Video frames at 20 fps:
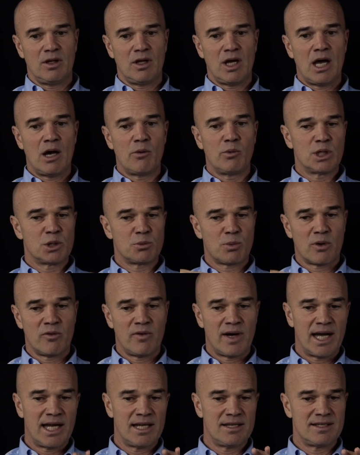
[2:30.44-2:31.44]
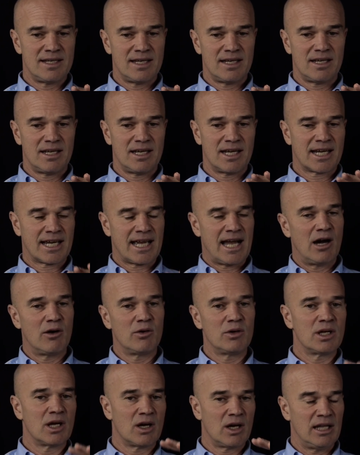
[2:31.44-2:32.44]
which provides
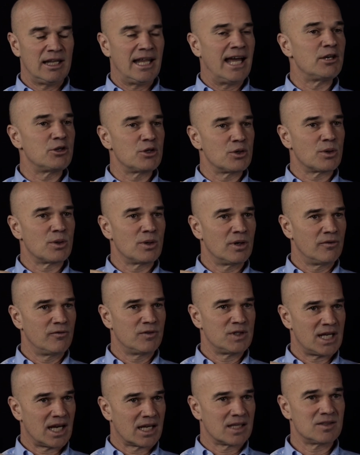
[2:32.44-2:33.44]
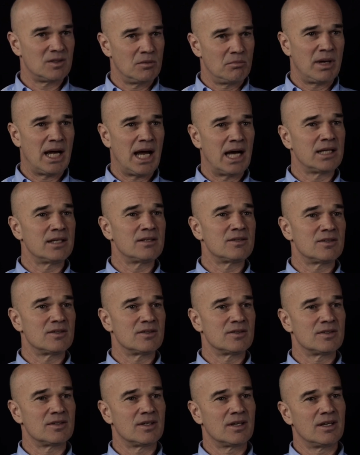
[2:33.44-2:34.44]
accounting, a ledger of checks and
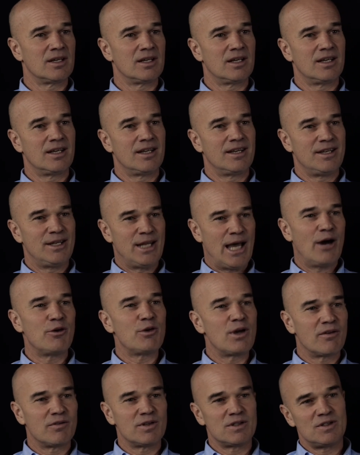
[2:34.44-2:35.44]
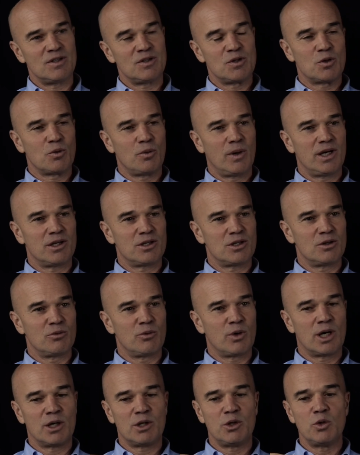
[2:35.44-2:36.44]
balances, now you have a
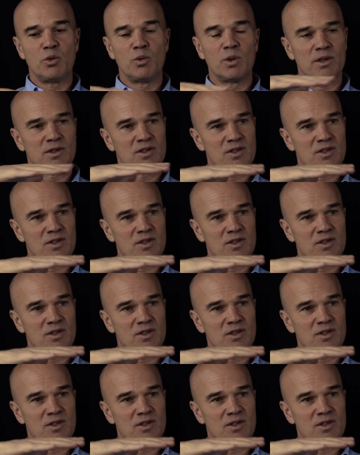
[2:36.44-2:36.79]
situation where you will